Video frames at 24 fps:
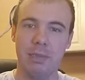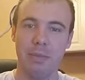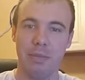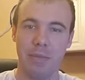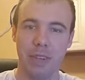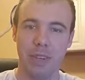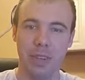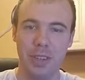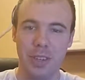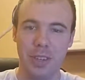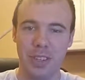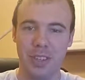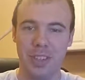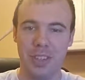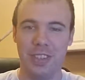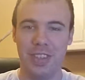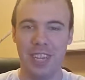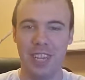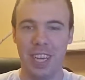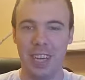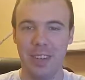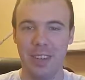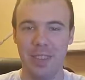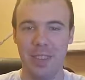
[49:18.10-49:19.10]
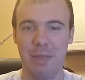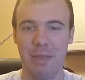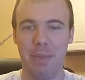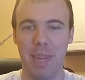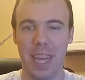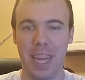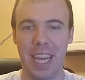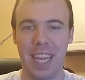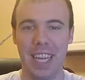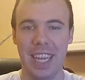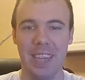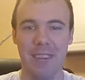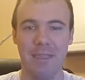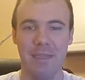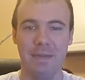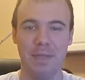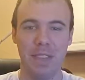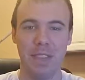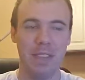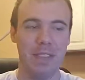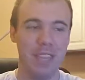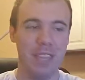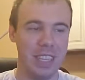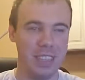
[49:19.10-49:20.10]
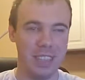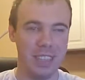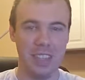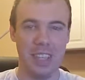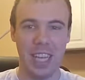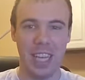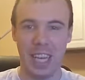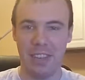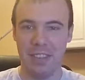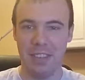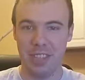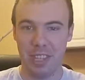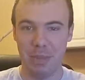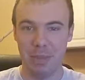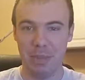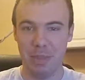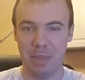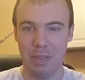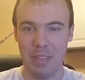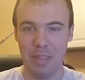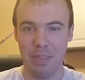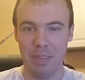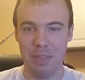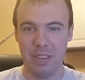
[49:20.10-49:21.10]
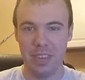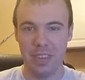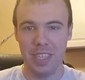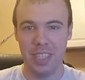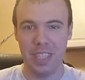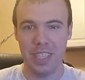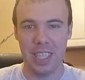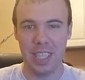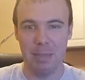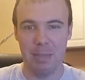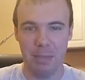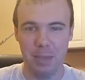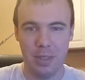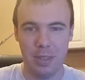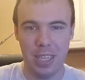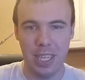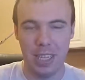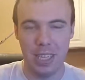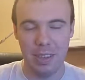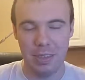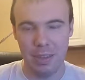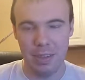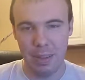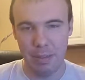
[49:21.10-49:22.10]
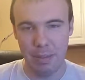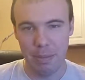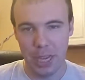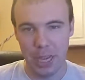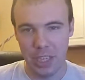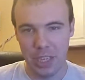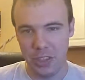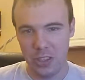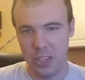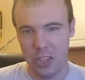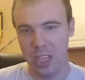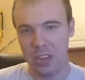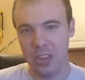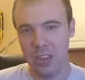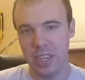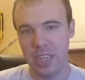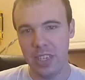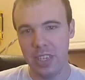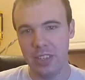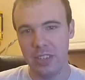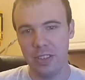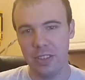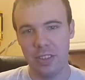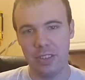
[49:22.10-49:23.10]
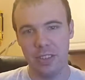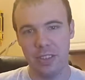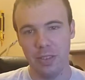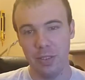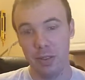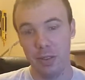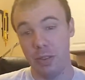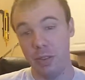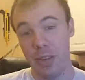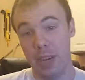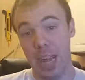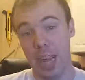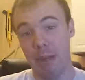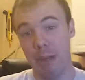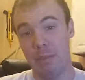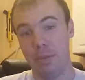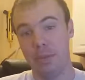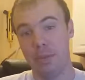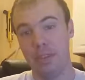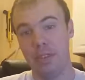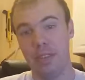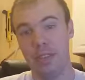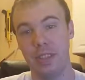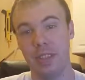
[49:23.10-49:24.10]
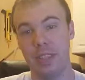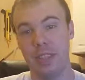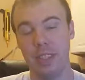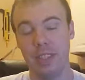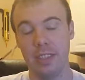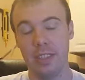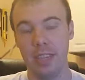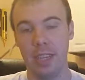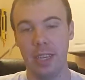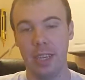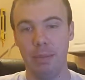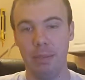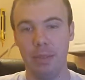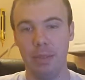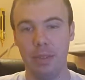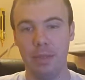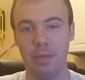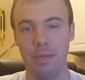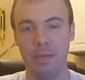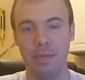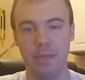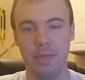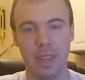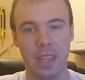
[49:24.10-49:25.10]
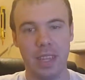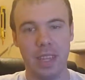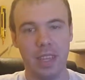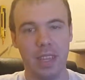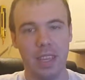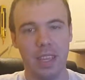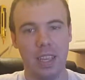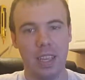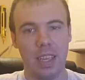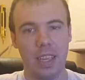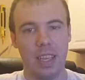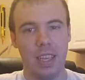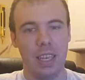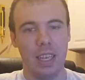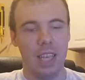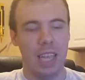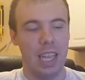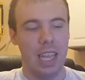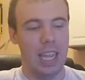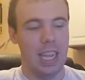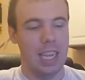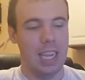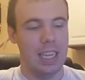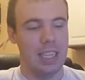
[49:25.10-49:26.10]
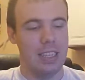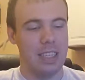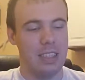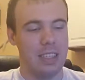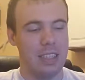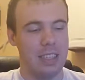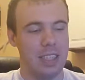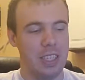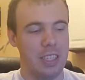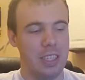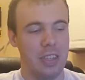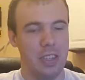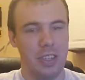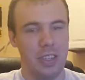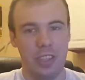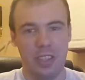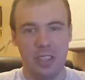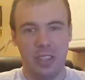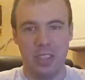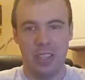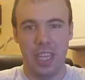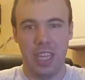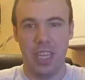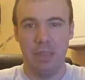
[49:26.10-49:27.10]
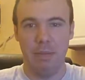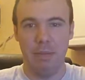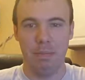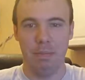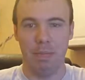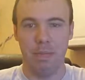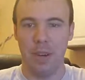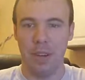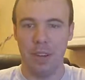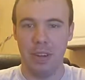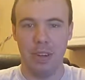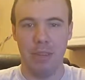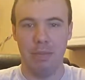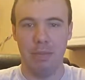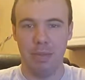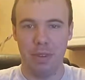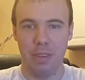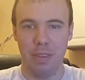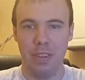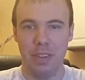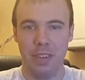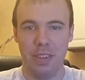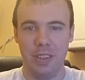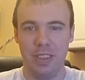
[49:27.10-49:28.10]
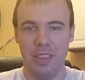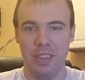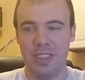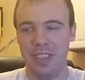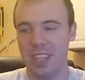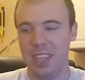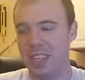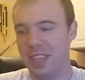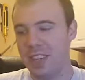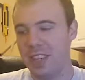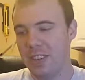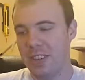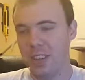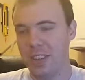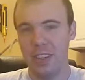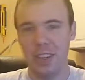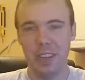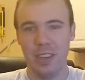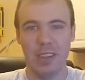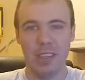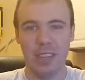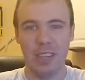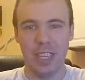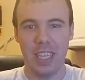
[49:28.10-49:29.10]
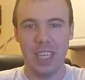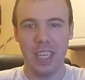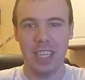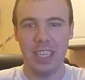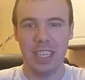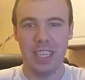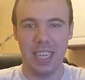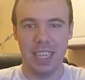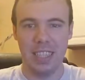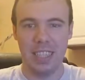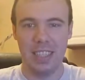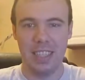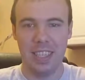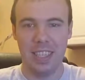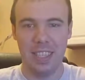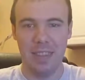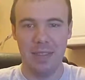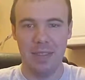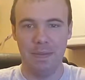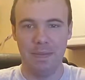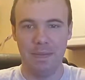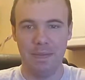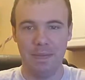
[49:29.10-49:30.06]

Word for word: produce out of the bag if they still have some of it, for example, like if they bought cherries or, or apples in this example. And you could just take part of the produce and you can go and get it tested